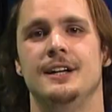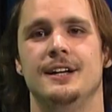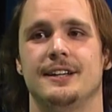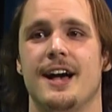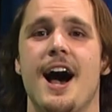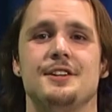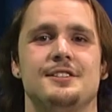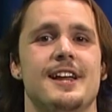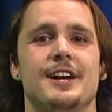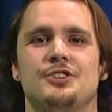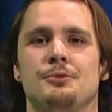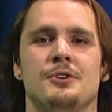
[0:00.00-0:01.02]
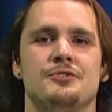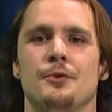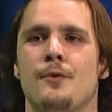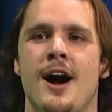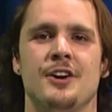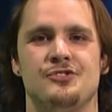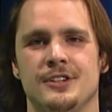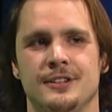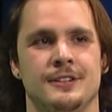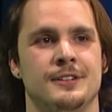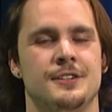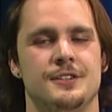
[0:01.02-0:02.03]
Guys, thanks so much for
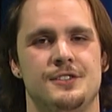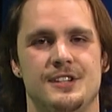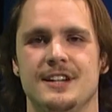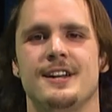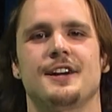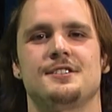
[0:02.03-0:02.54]
watching. See you next